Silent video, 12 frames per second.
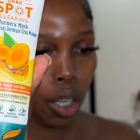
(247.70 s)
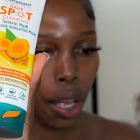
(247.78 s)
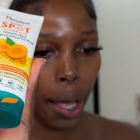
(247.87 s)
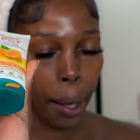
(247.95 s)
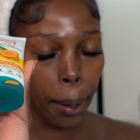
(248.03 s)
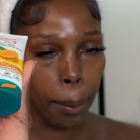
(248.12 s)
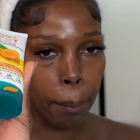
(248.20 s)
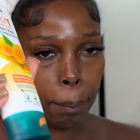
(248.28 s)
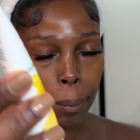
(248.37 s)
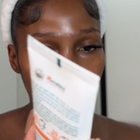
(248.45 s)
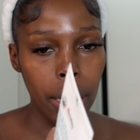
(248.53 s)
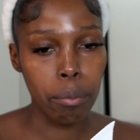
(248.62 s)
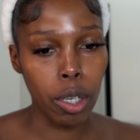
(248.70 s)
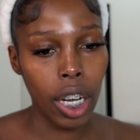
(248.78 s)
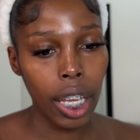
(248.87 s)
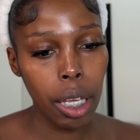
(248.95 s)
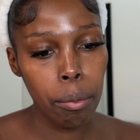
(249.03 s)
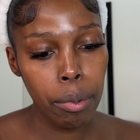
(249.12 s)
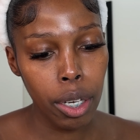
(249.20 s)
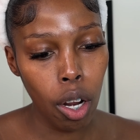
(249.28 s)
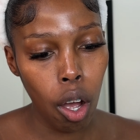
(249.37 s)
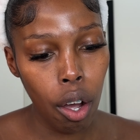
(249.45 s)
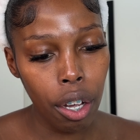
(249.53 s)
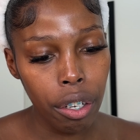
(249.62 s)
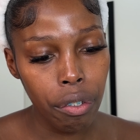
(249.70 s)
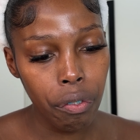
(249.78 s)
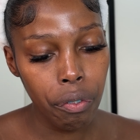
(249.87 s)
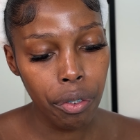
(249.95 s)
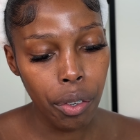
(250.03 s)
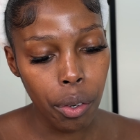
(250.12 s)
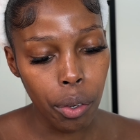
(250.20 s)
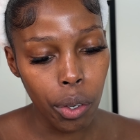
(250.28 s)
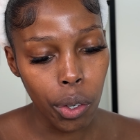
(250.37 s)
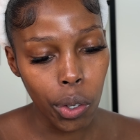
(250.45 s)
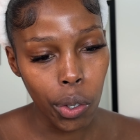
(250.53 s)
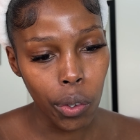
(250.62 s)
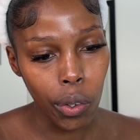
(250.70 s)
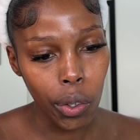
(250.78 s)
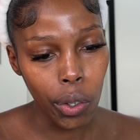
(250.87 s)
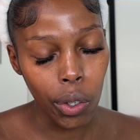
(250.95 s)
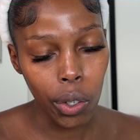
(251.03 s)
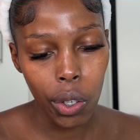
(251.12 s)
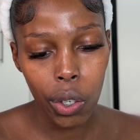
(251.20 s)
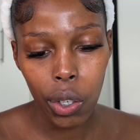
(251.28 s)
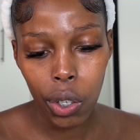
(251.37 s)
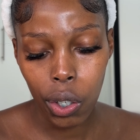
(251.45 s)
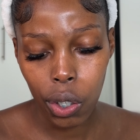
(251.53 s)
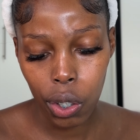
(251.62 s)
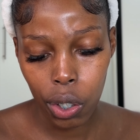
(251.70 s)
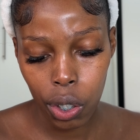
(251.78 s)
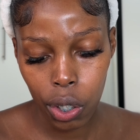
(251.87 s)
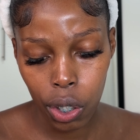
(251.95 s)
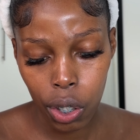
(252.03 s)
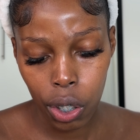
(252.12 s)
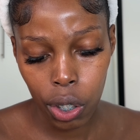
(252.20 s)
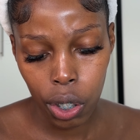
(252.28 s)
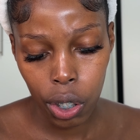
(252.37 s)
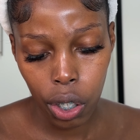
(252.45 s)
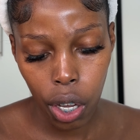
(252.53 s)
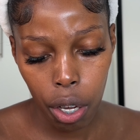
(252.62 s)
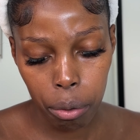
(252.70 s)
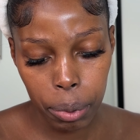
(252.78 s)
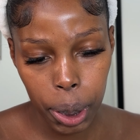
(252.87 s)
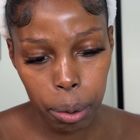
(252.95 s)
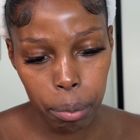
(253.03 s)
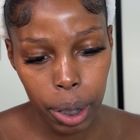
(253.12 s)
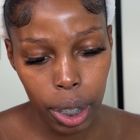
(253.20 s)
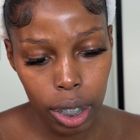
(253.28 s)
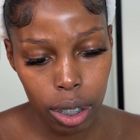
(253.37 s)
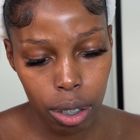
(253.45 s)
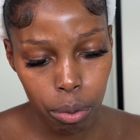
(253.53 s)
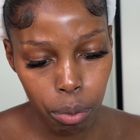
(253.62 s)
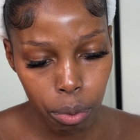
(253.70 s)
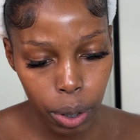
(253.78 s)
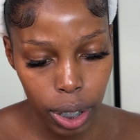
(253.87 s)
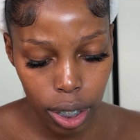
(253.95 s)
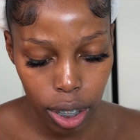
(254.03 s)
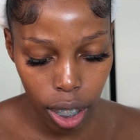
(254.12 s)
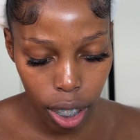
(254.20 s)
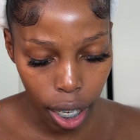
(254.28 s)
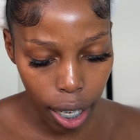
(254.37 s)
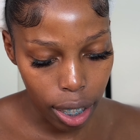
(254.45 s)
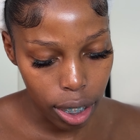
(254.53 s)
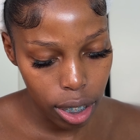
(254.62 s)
and I'm gonna keep it on for how many minutes? What did they write?